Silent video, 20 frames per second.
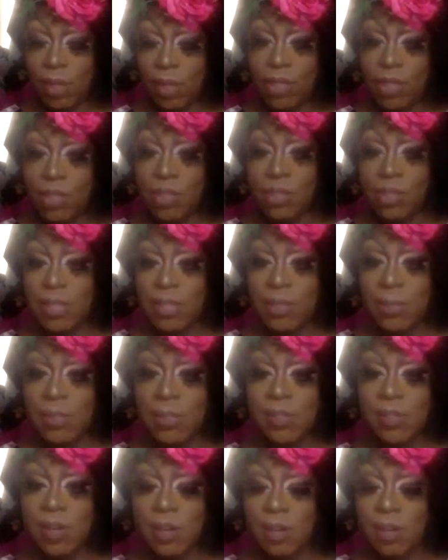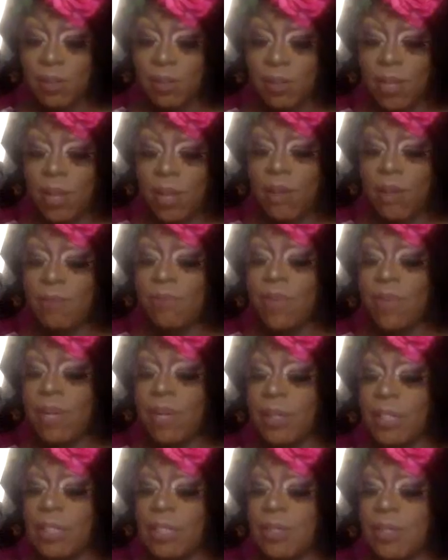So this one's called
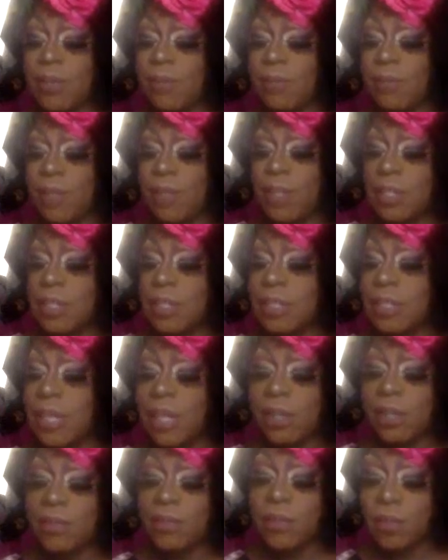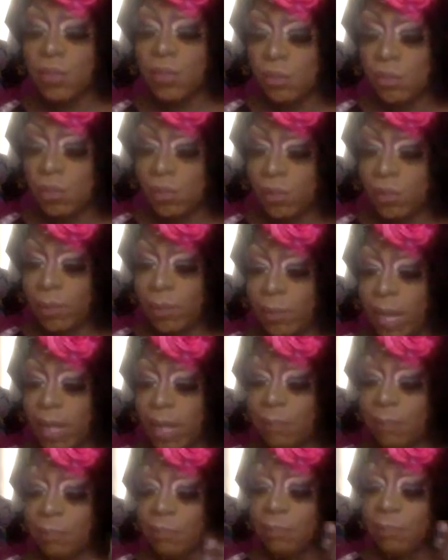Fairy's First Day of School
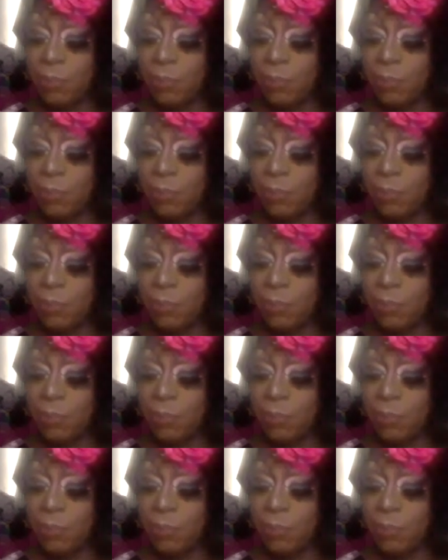by